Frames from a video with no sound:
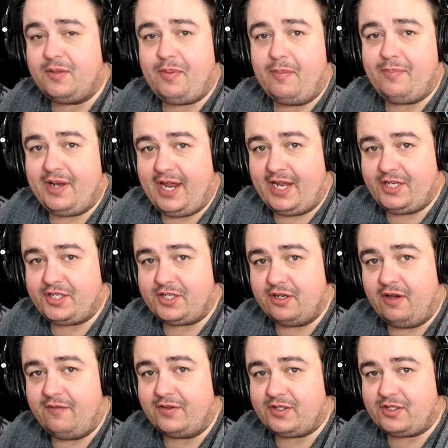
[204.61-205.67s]
of the population
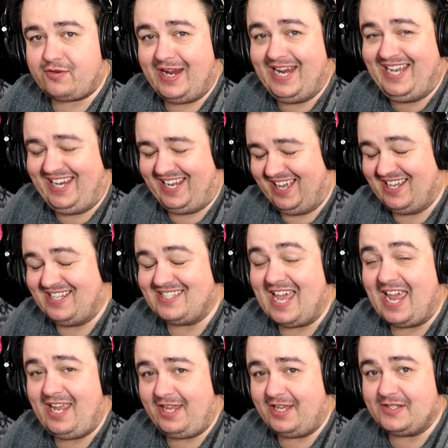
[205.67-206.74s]
of Australia is
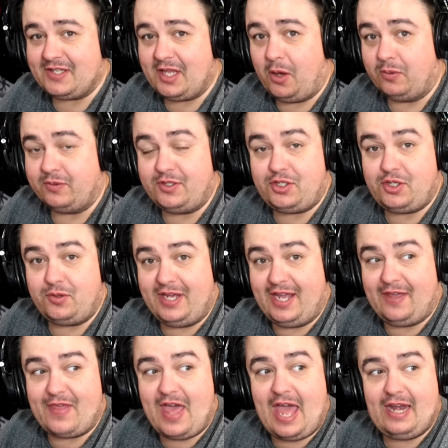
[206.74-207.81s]
8 years old. Did you
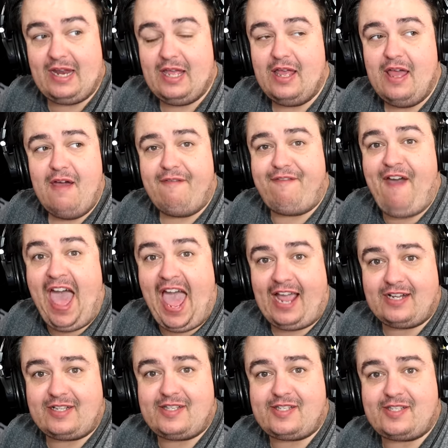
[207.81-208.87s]
hear that?
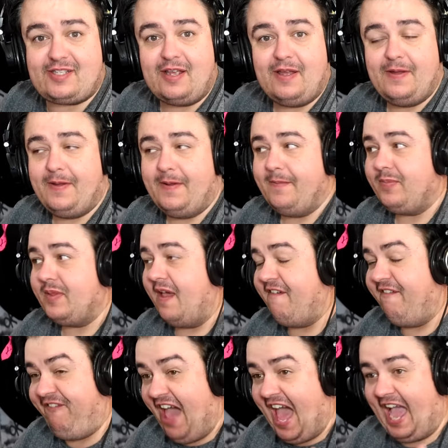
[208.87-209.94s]
Facts!
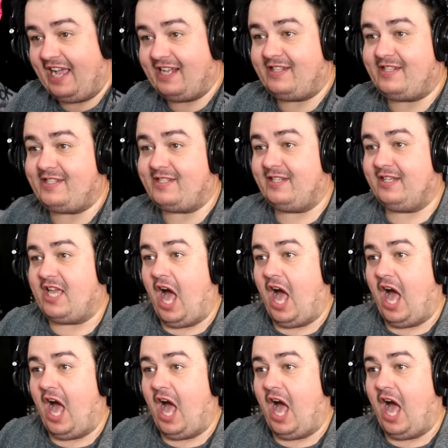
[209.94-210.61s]
Facts,